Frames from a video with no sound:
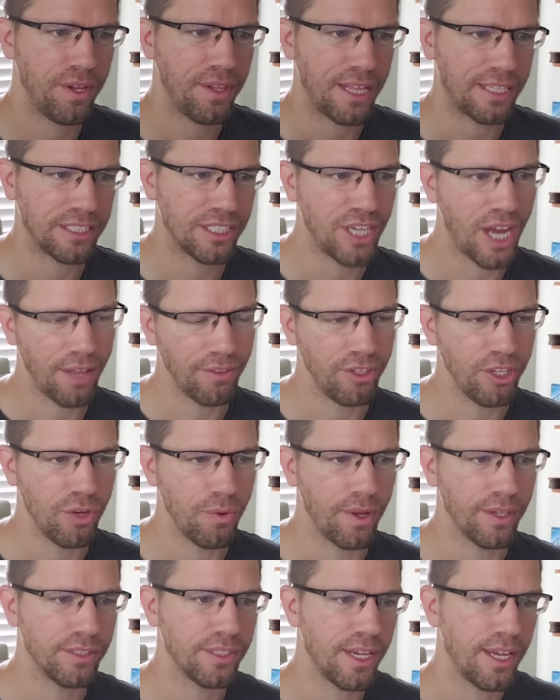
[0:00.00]
that's not in the
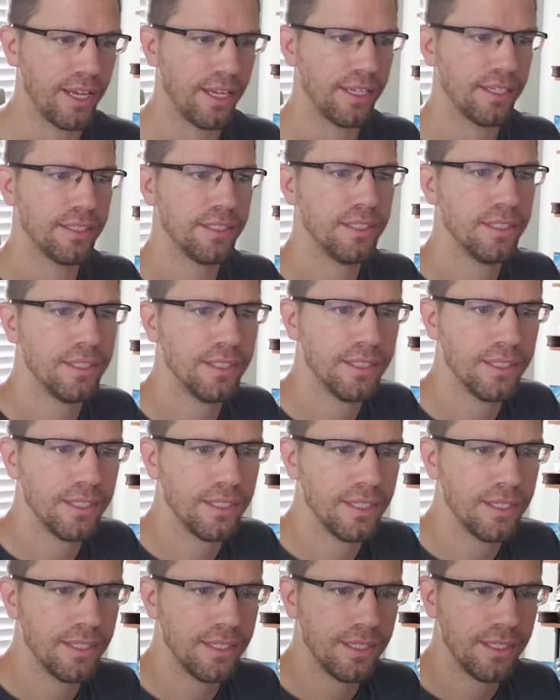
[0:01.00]
USA?
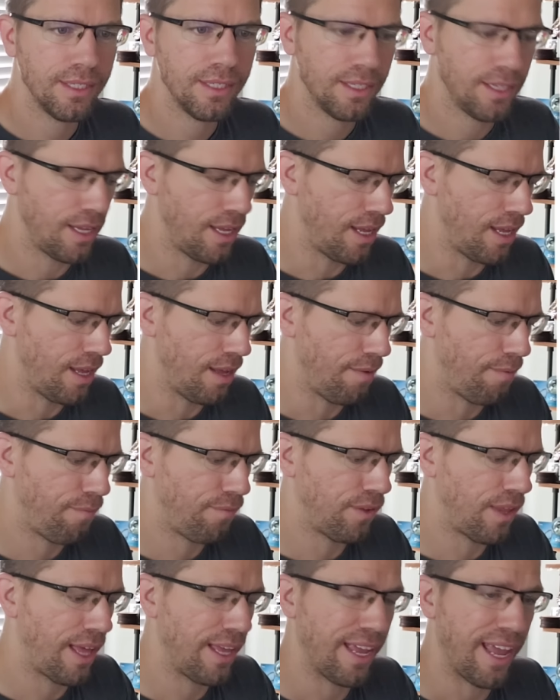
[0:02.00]

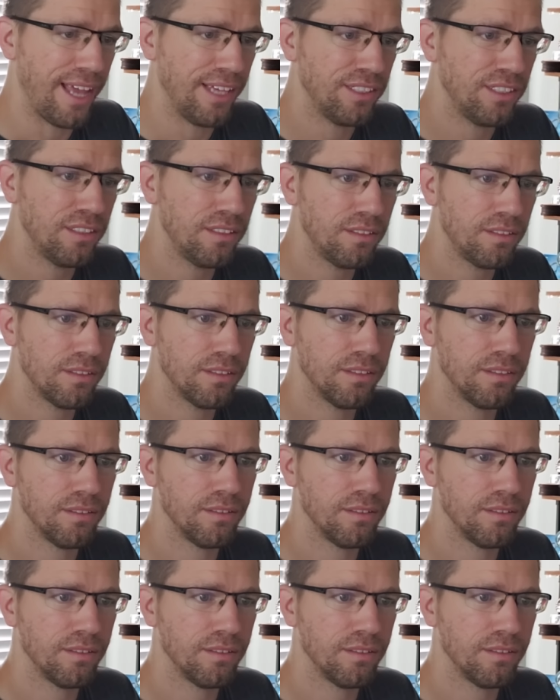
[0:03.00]
Flying Aces?